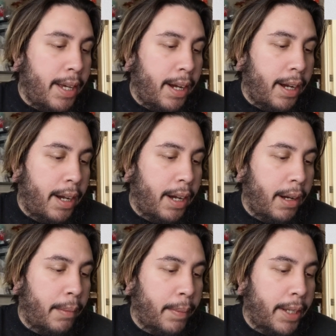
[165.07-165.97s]

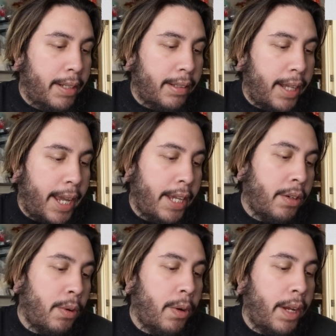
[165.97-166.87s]
um, it is an eight
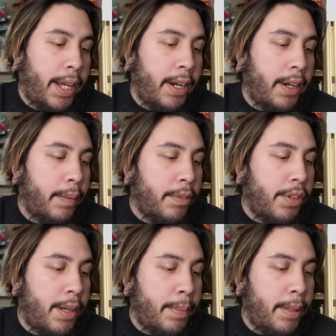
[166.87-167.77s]
core arm
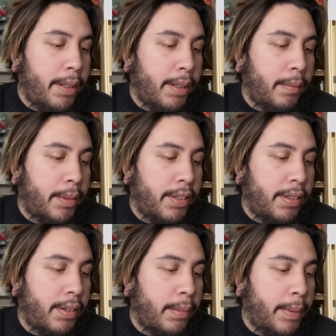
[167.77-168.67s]
chip uh, which is
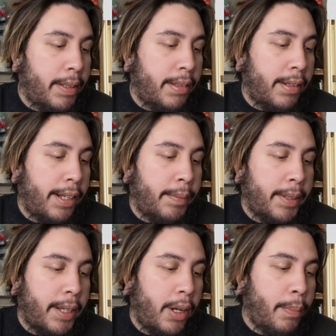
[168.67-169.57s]
going to be designed with
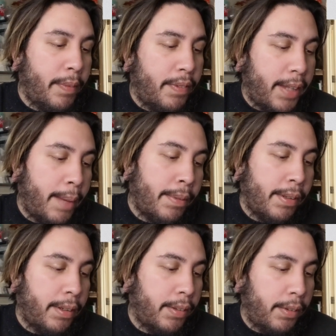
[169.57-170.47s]
the help of
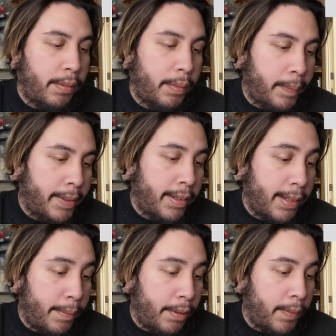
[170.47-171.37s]
Samsung. So we mentioned
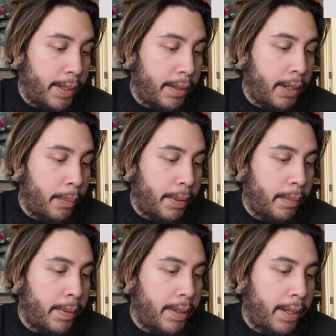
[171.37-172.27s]
Samsung right there helping
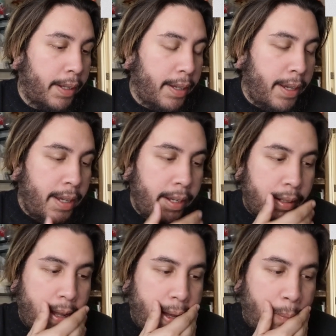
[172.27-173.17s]
them with it.
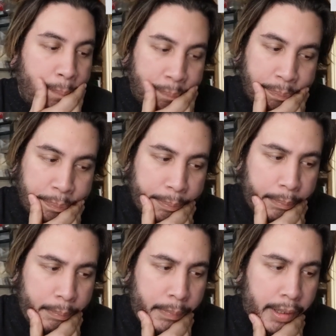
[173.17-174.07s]
Now,
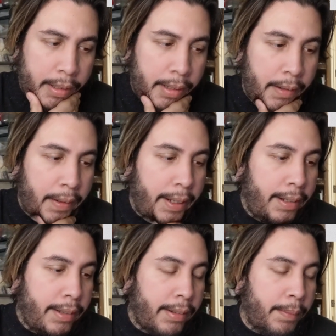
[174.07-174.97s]
there
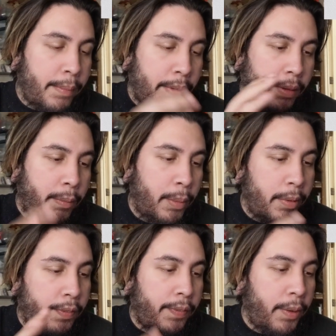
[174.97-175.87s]
is some some
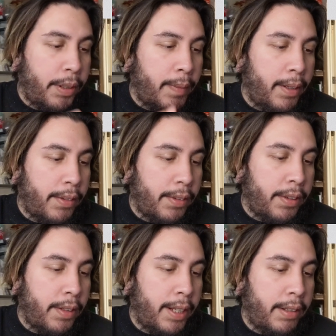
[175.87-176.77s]
rumors floating around
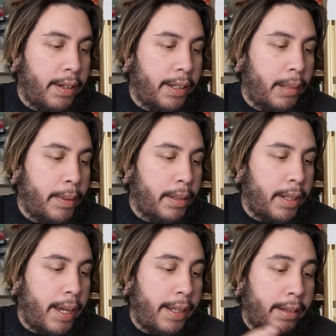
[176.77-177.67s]
circulating talking about
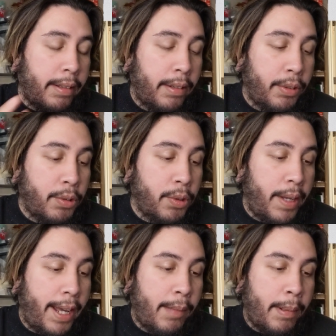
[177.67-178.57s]
that uh, Google
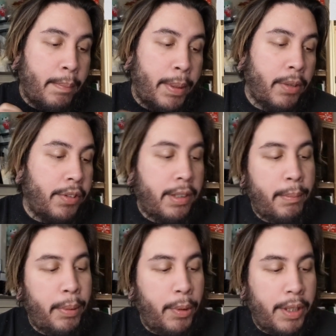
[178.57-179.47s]
has been poaching
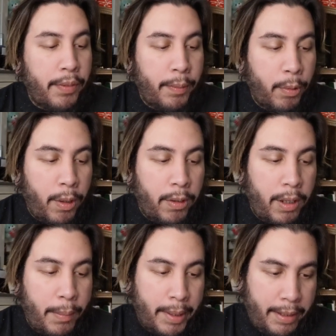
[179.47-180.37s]
employees from
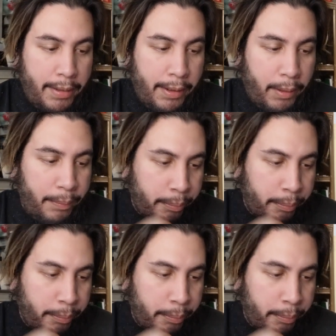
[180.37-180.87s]
Qualcomm and Intel